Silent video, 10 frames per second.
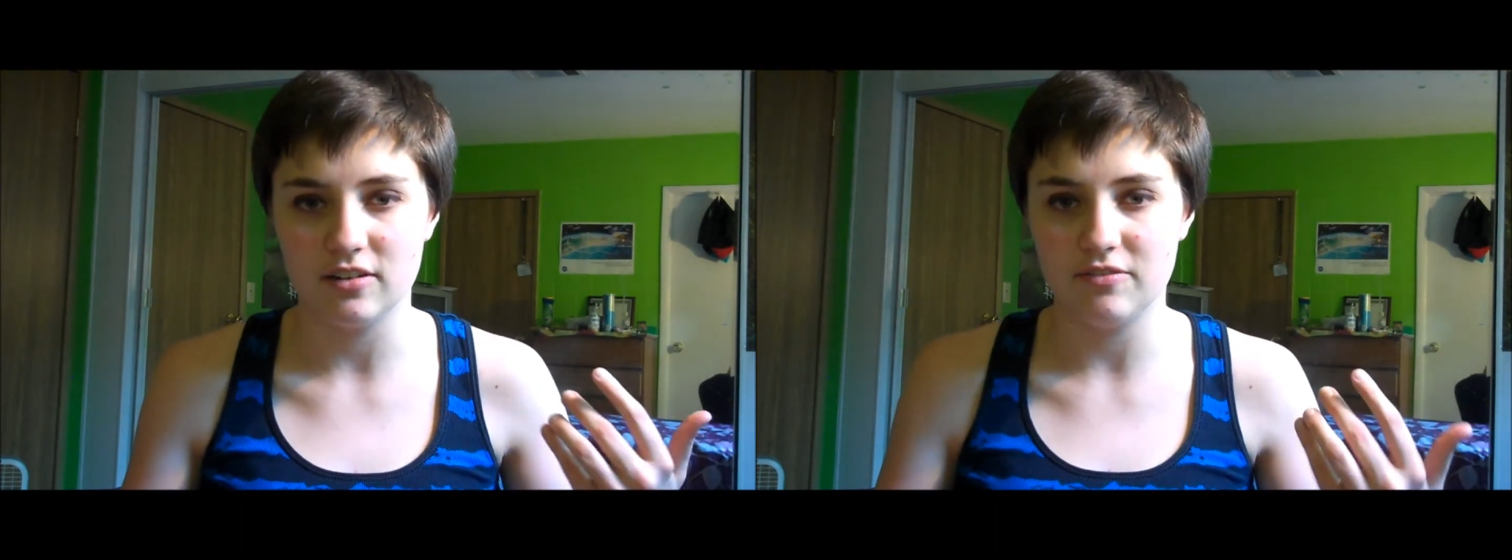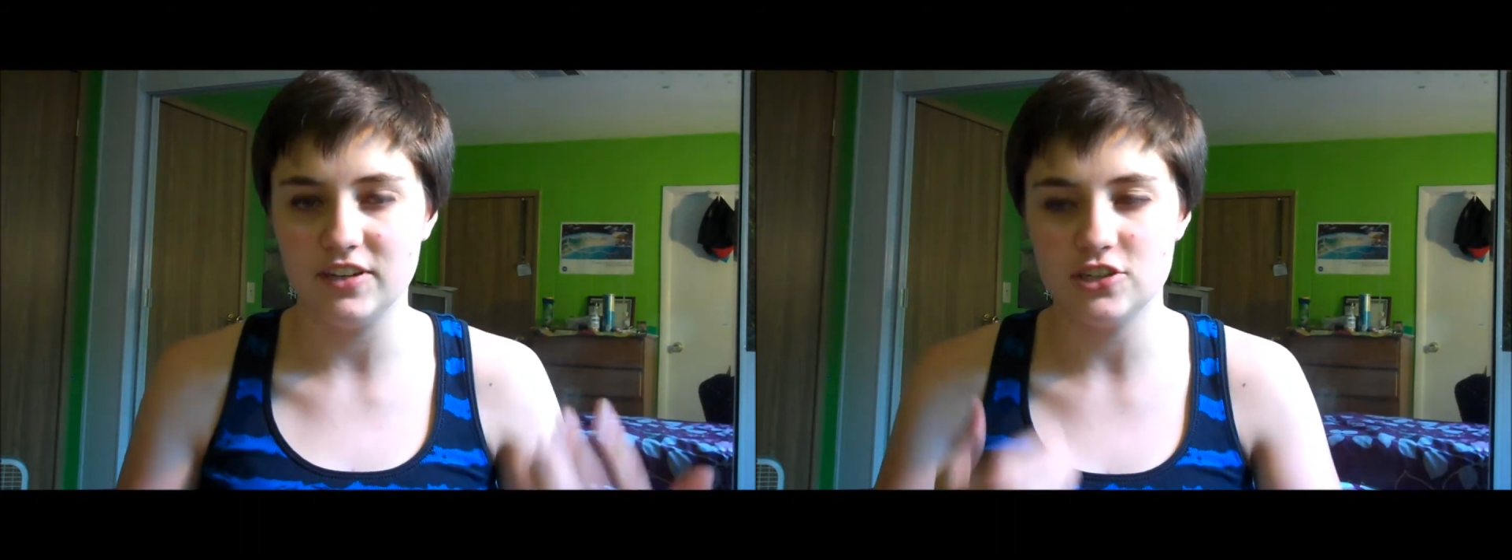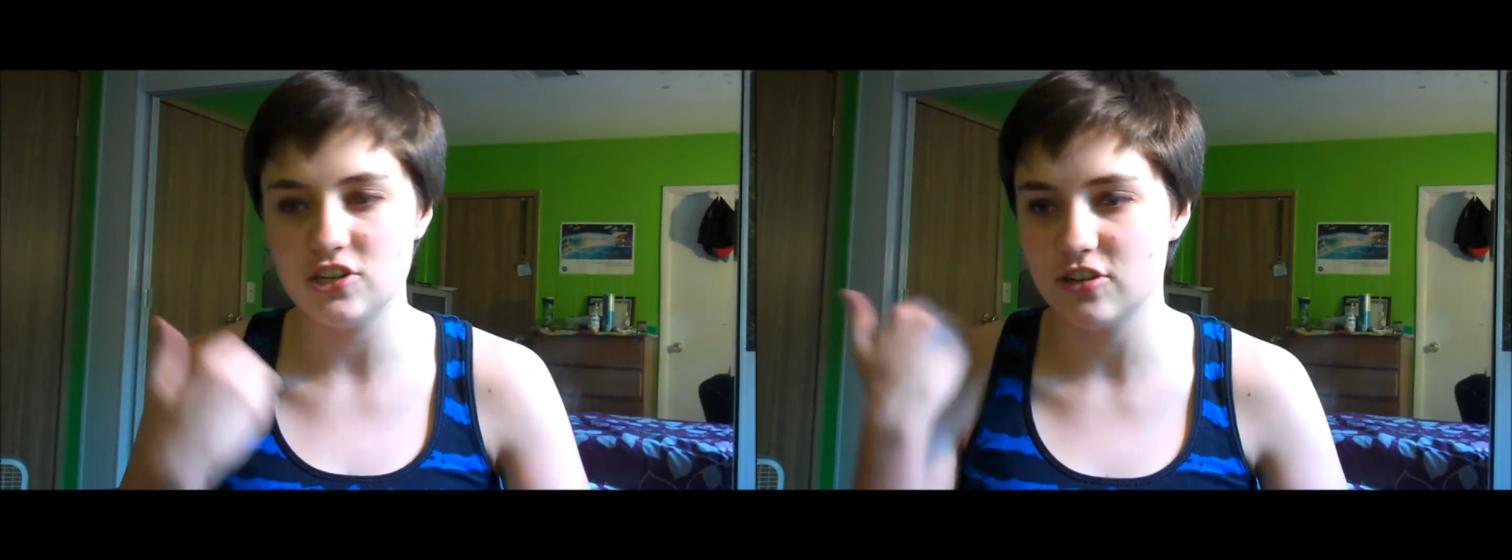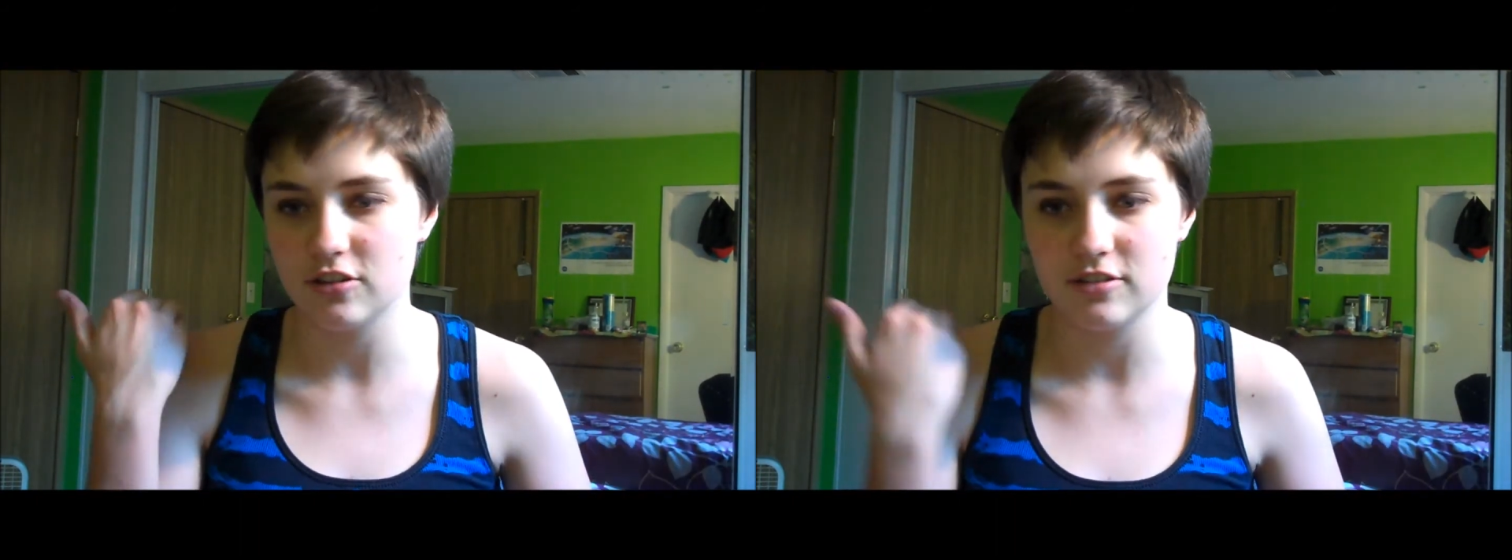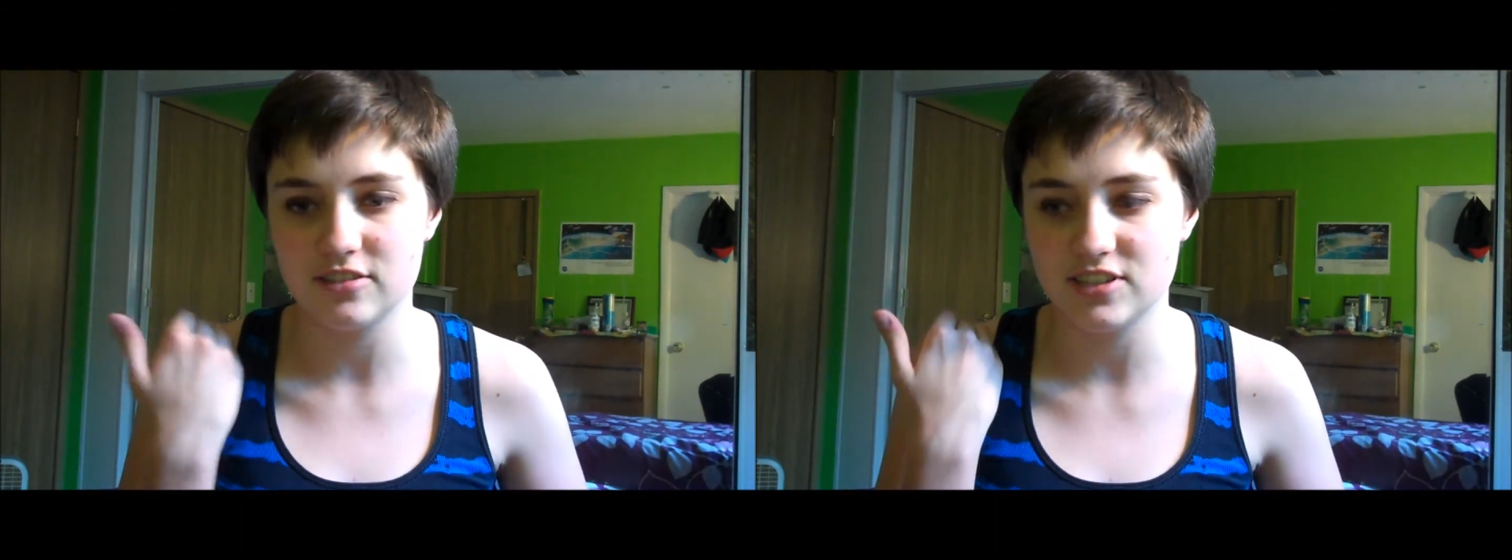finish each
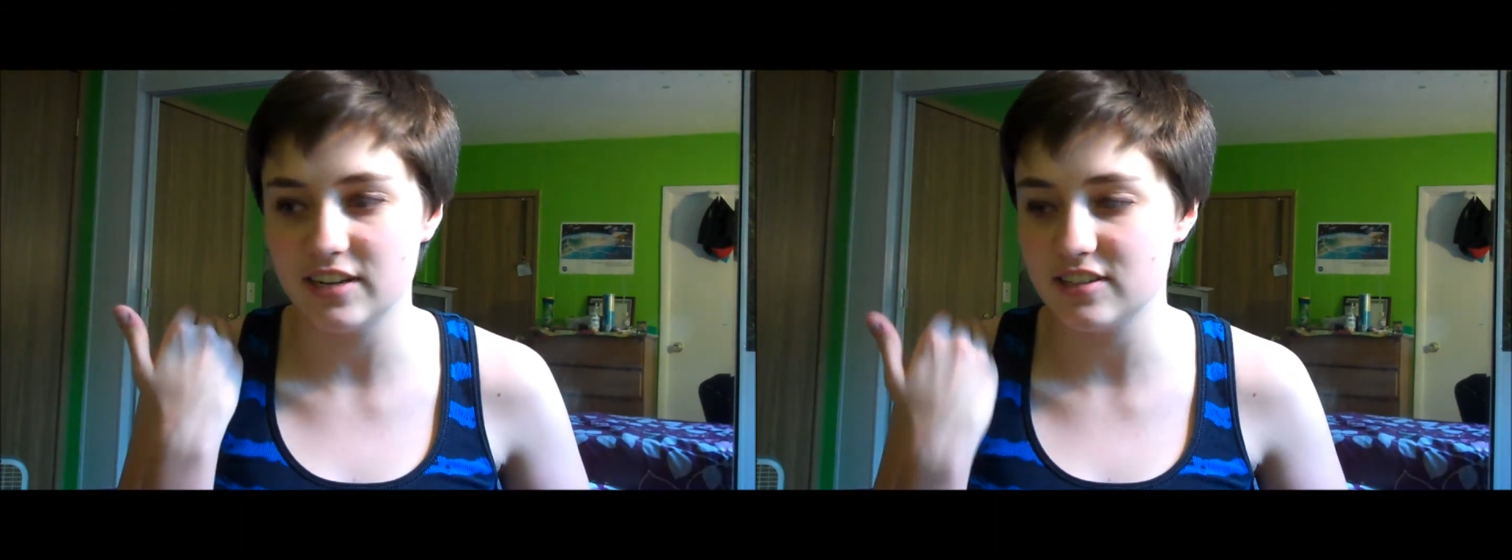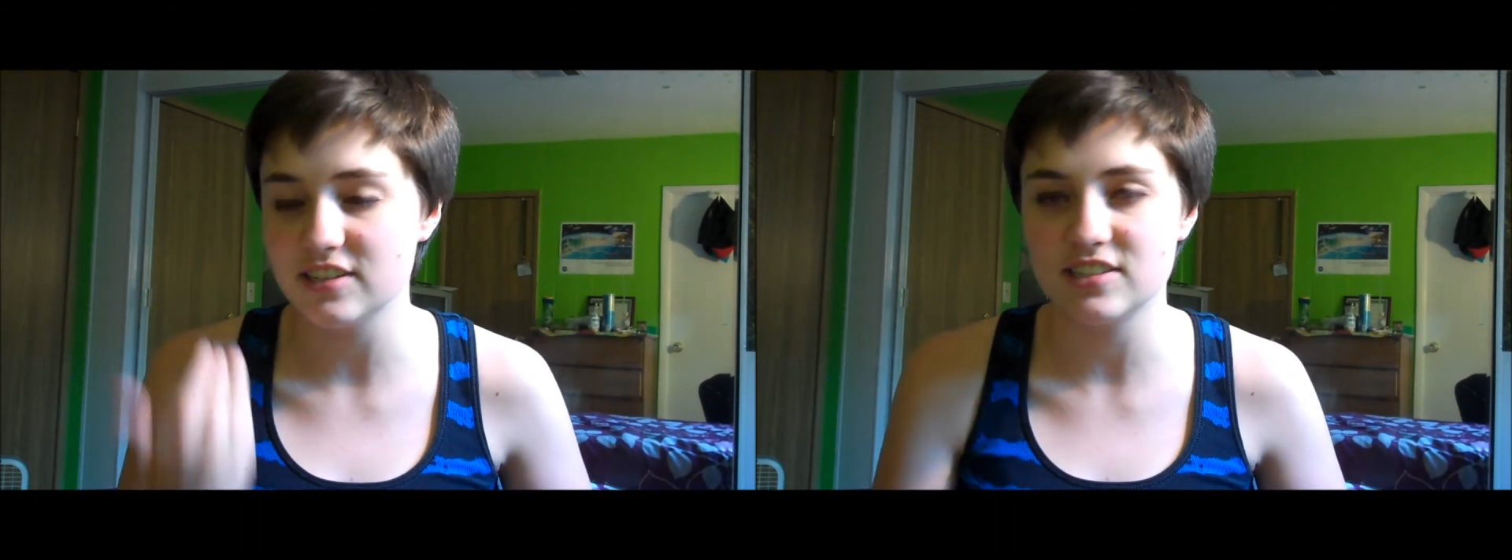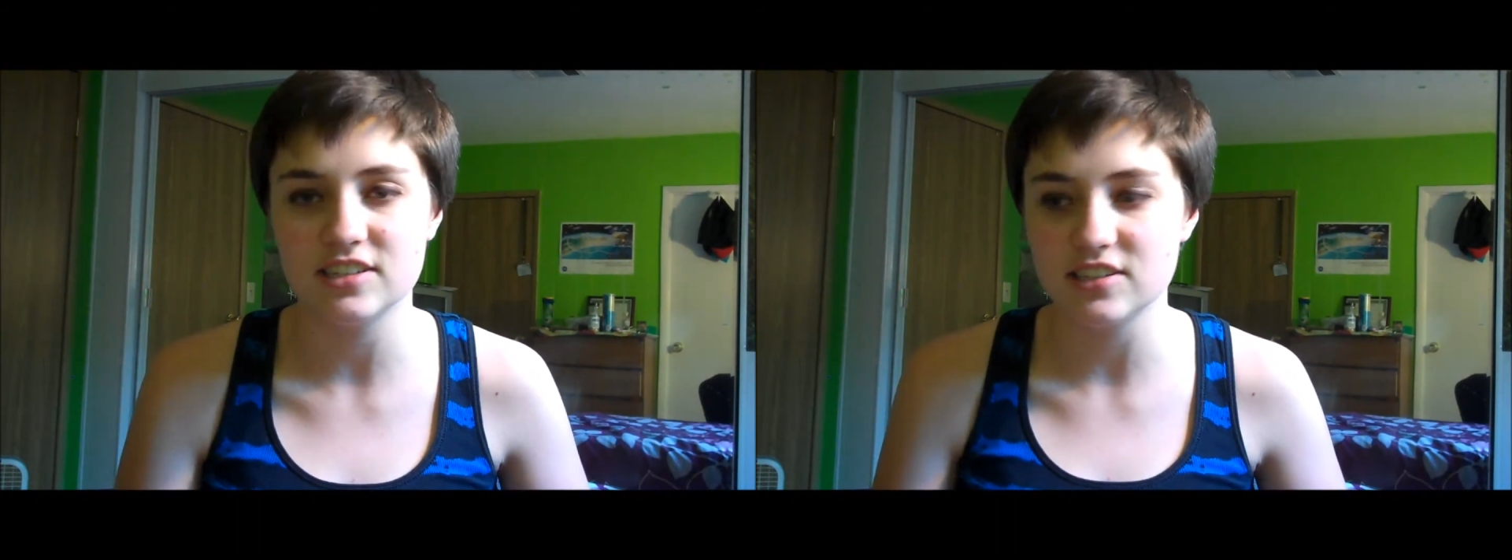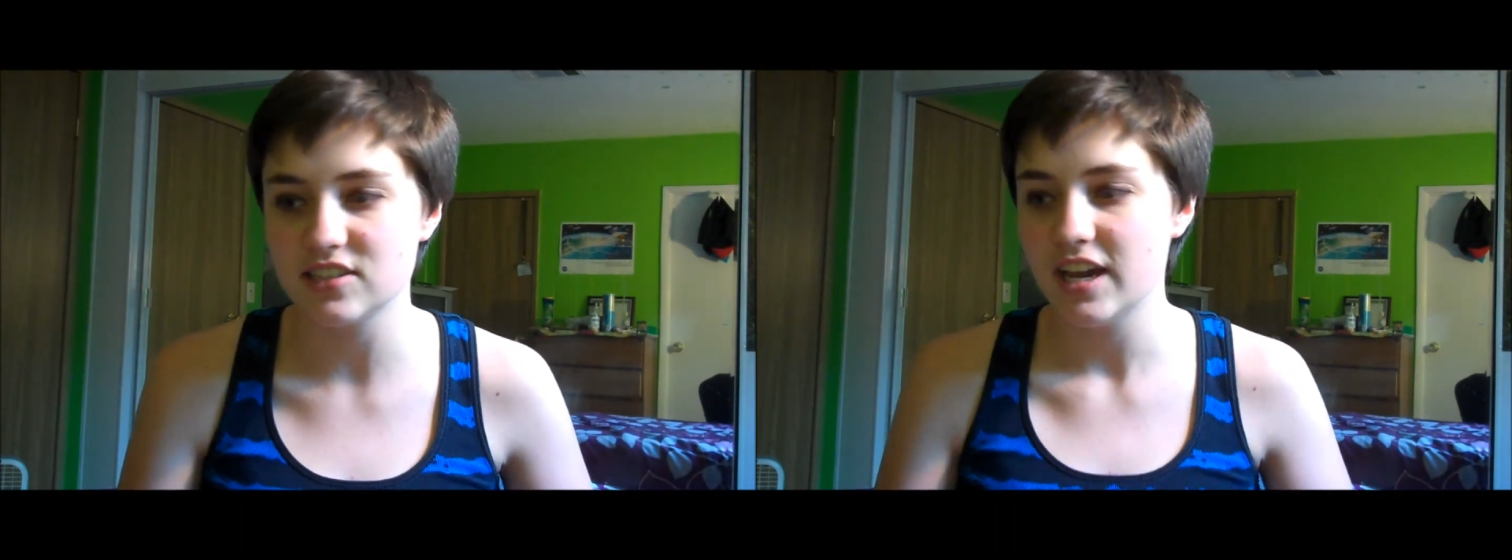other's sentences,